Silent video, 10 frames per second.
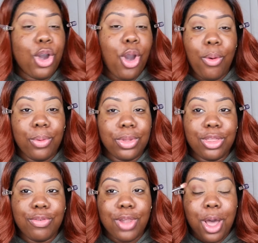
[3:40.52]
going with
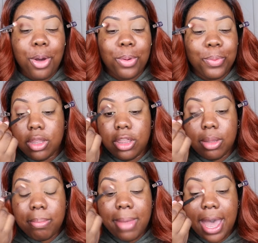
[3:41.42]
the flow. The
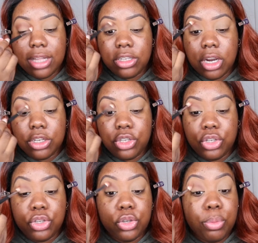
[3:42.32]
mattes are
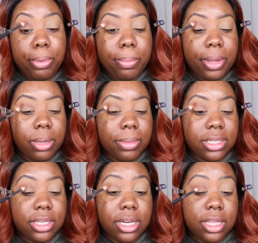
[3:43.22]
super
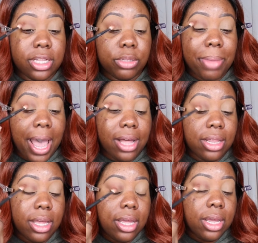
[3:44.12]
pigmented in this
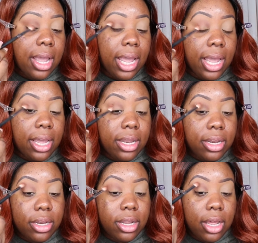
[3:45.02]
palette,
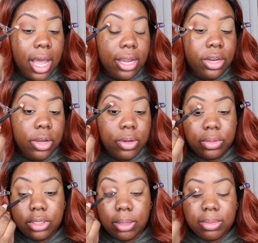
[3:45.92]
and I know
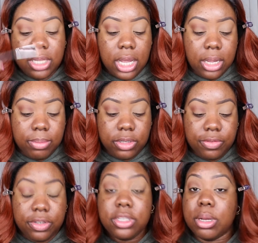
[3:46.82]
sometimes
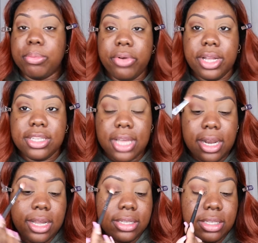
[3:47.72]
for some brands that
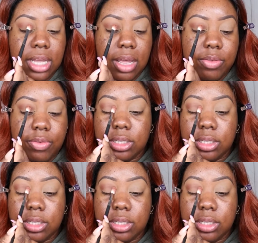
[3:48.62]
is tough